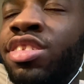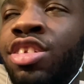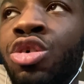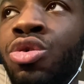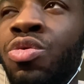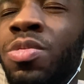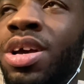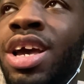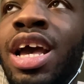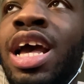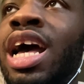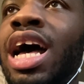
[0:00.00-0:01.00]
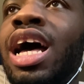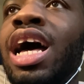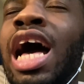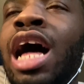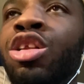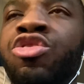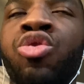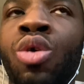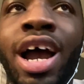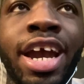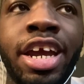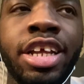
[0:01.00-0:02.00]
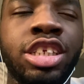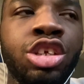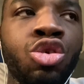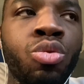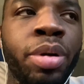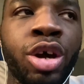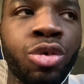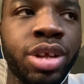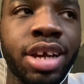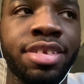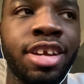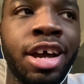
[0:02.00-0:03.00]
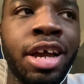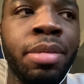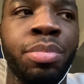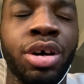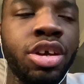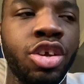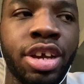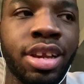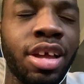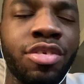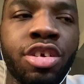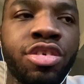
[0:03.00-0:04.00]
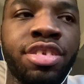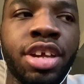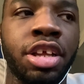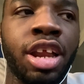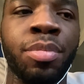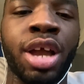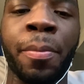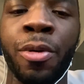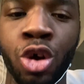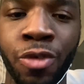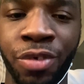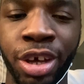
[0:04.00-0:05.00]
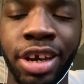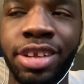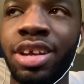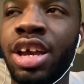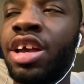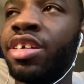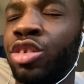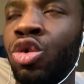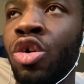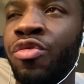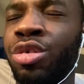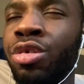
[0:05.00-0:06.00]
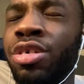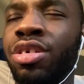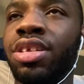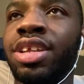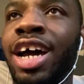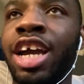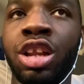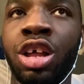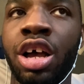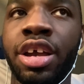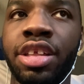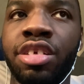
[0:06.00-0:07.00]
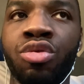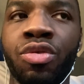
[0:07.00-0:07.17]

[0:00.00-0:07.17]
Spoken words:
So I'll try to do better next time, but you guys have to understand that I'm not perfect. So if the dialogue in this